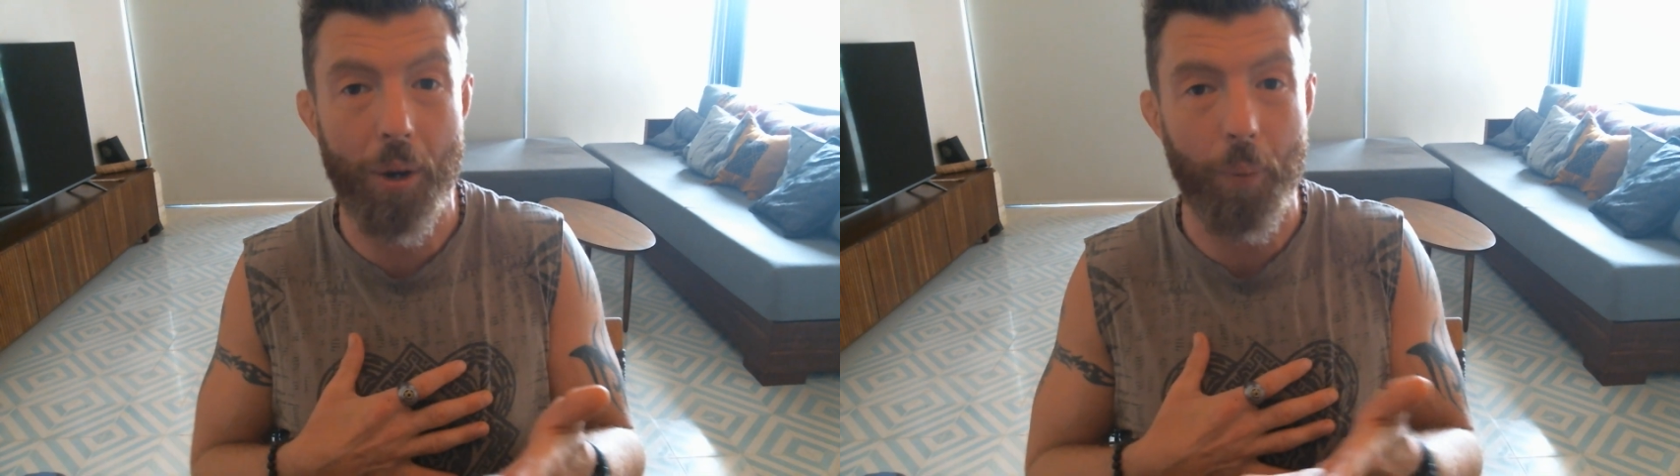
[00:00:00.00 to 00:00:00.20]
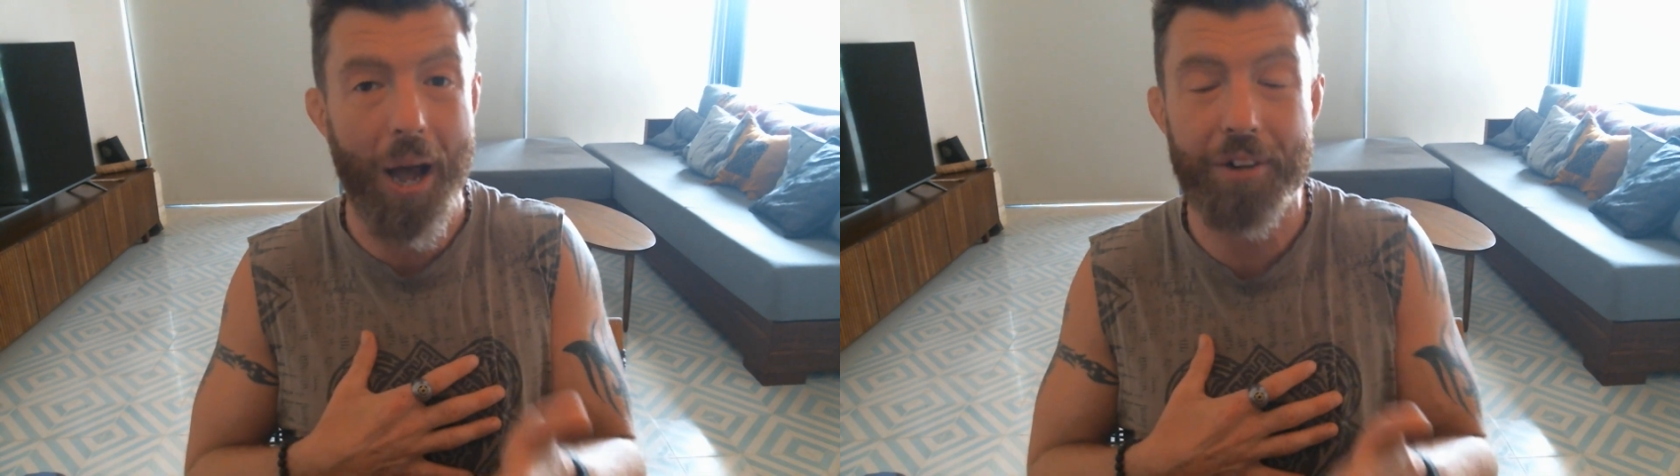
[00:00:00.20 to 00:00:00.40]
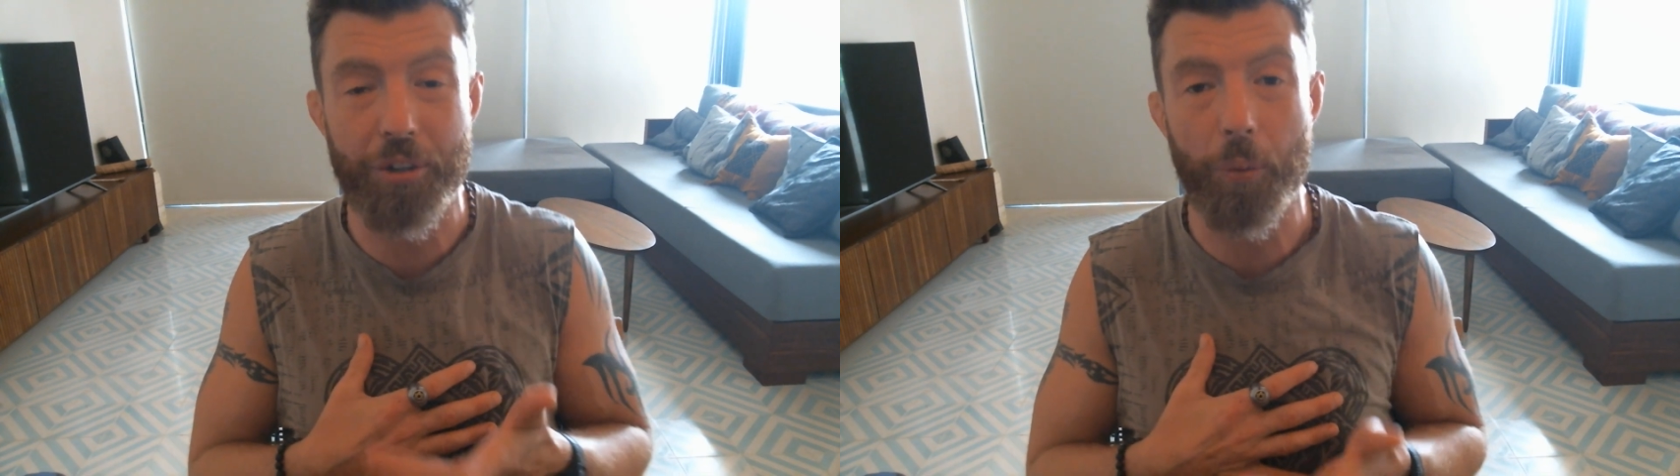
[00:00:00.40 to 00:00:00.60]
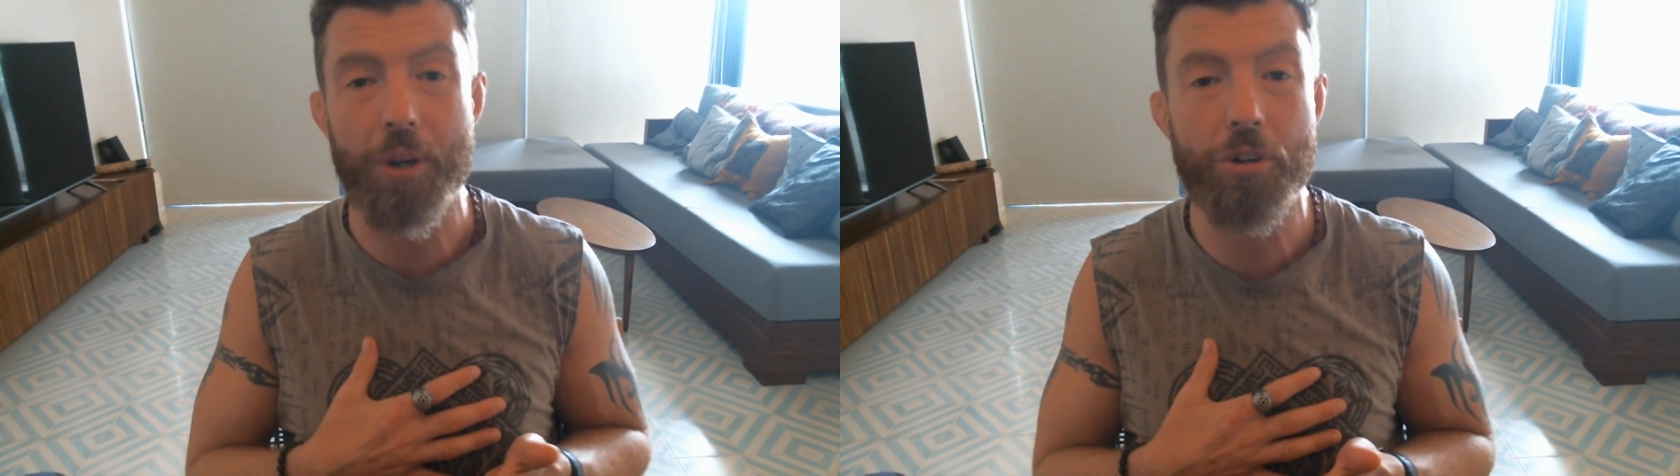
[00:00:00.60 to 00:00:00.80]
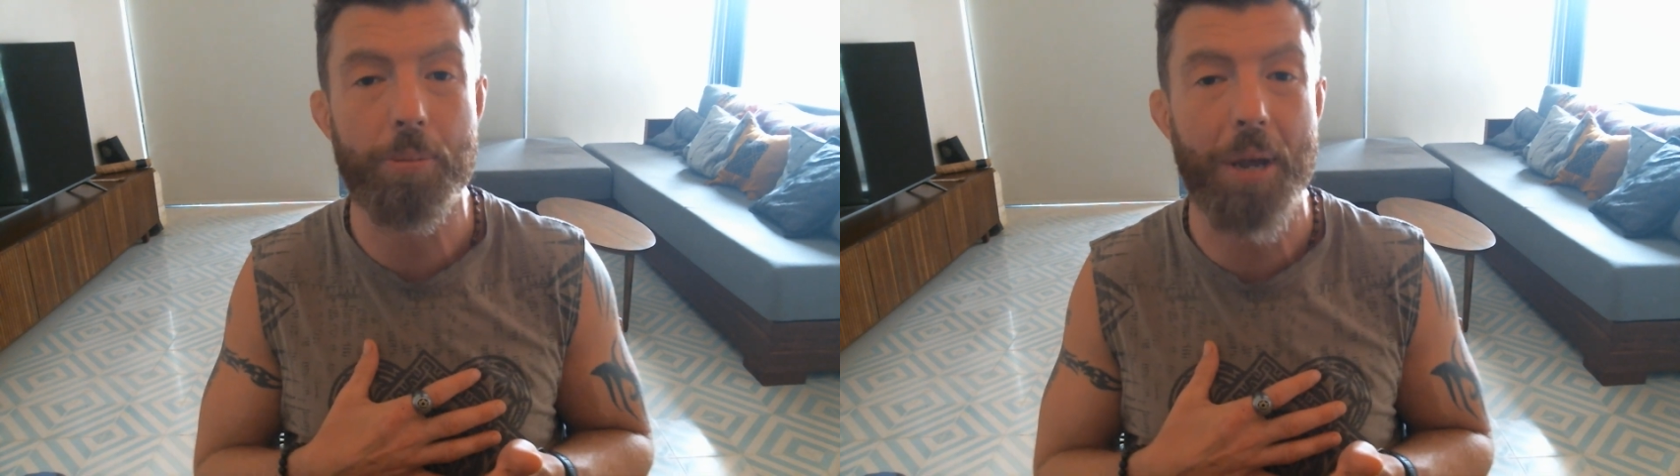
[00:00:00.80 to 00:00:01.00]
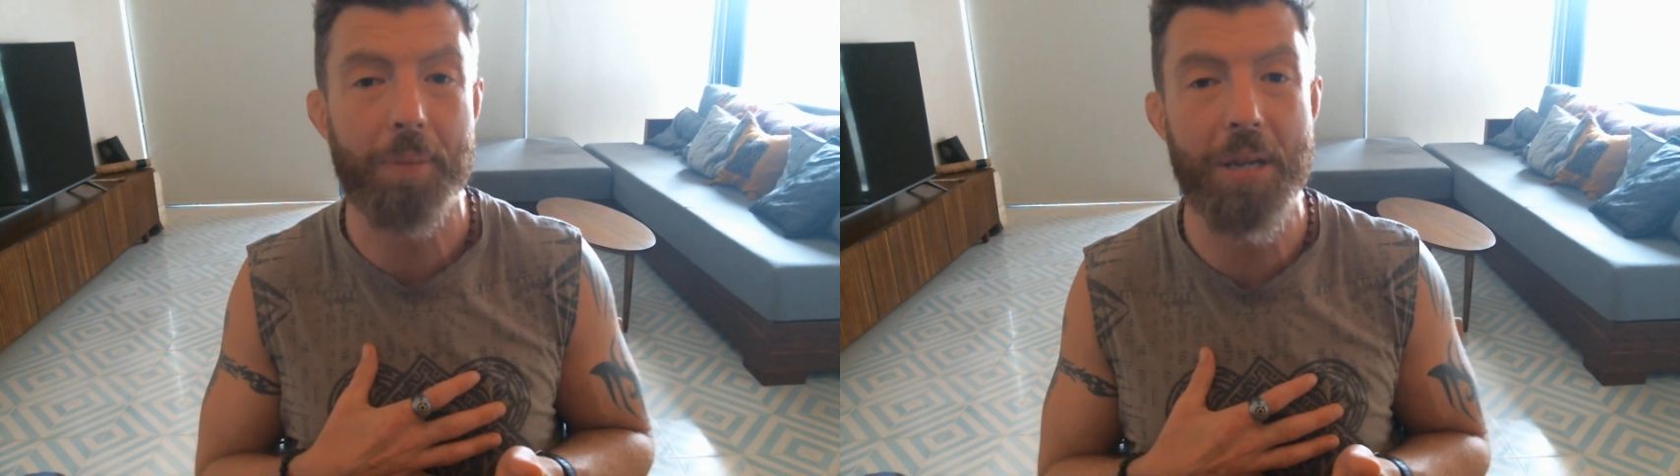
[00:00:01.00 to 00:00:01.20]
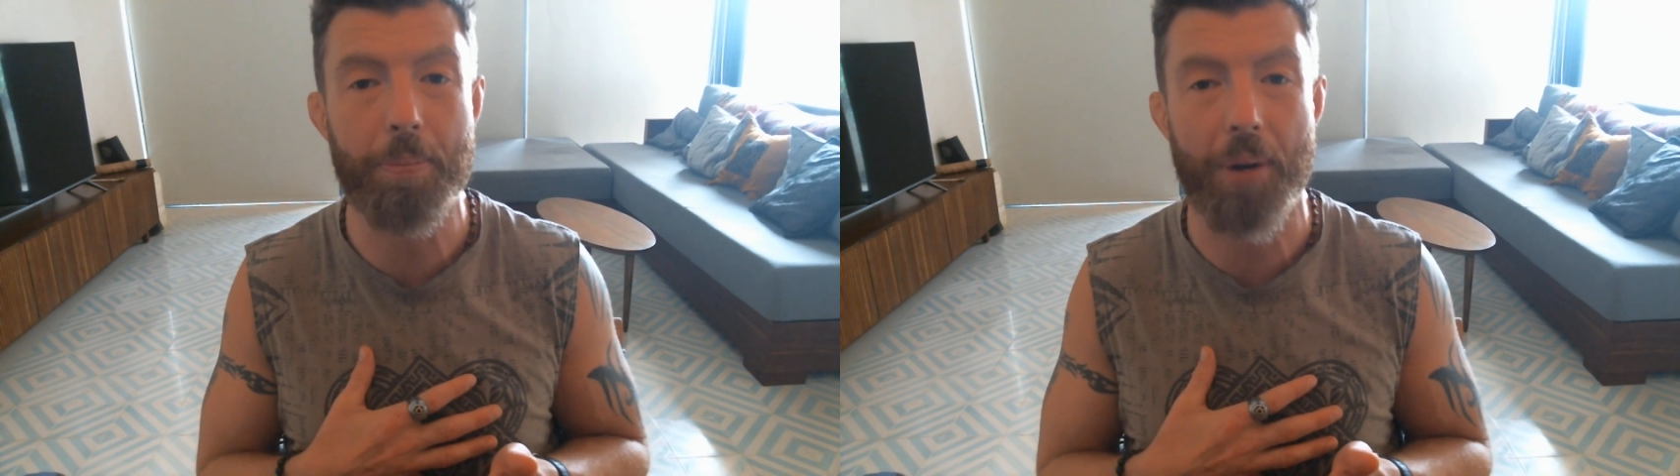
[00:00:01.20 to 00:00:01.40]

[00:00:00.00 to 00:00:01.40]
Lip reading: Well, I actually want you to make me